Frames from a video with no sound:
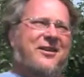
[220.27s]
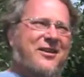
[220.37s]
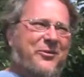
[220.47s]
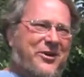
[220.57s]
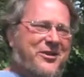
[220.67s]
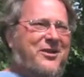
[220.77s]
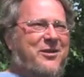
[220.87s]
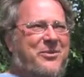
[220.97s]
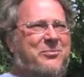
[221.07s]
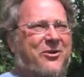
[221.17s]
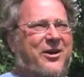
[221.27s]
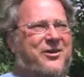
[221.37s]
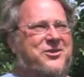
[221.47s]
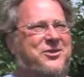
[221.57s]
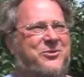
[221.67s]
there would indeed be
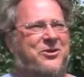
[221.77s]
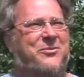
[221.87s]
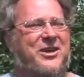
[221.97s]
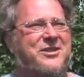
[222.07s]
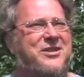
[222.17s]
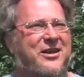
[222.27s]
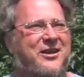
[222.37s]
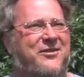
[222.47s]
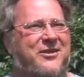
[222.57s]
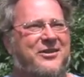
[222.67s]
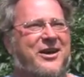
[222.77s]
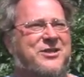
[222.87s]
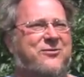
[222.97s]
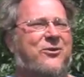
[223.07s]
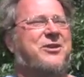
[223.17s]
predators that would come in and take care of the
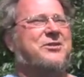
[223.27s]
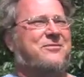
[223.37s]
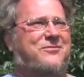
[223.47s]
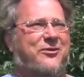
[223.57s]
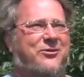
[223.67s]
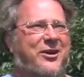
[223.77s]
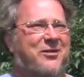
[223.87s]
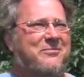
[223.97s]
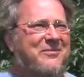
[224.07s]
task force for free.